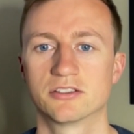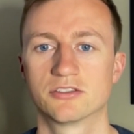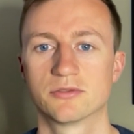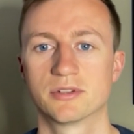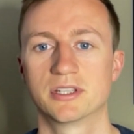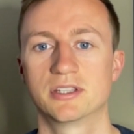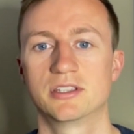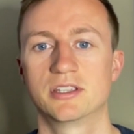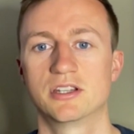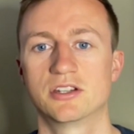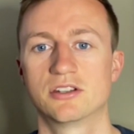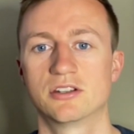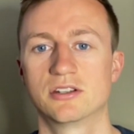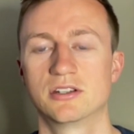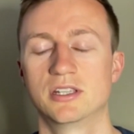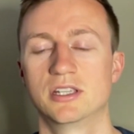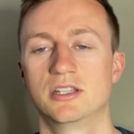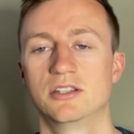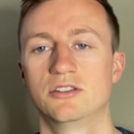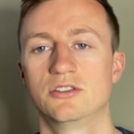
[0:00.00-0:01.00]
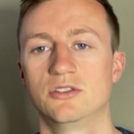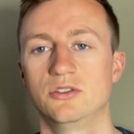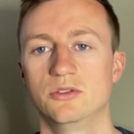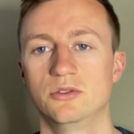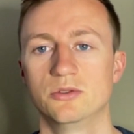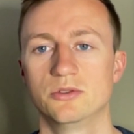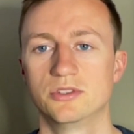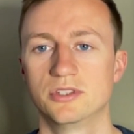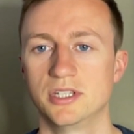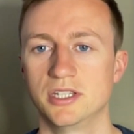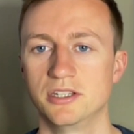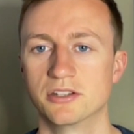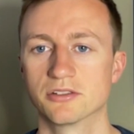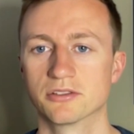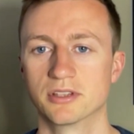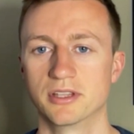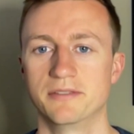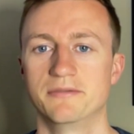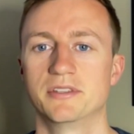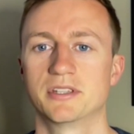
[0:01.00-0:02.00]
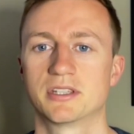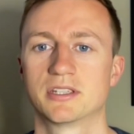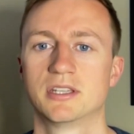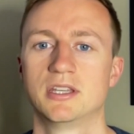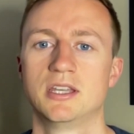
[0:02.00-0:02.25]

transition into senior living.